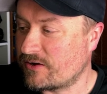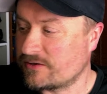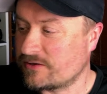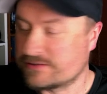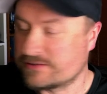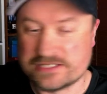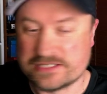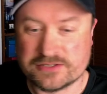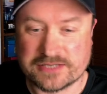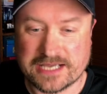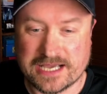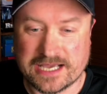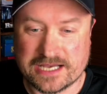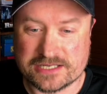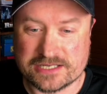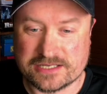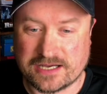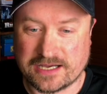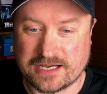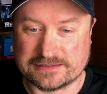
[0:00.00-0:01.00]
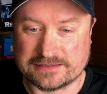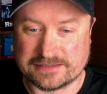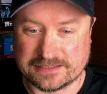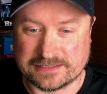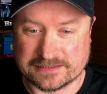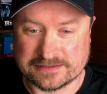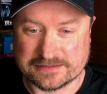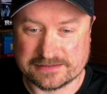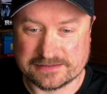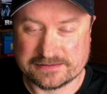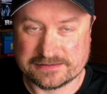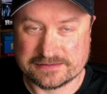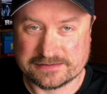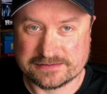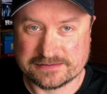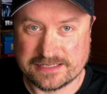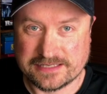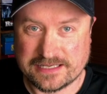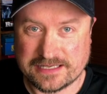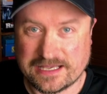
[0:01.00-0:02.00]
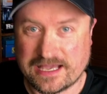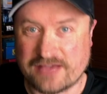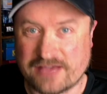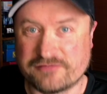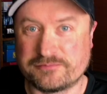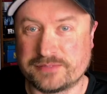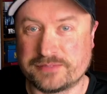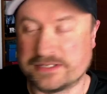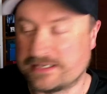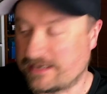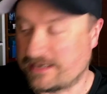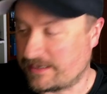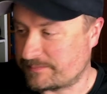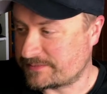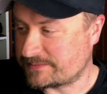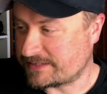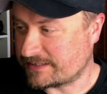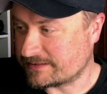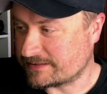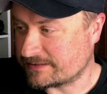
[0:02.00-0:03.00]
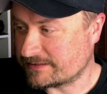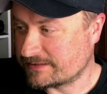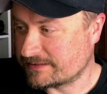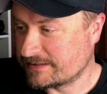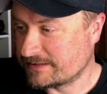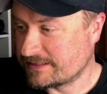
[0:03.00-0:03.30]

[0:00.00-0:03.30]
all geocache hide links have been updated.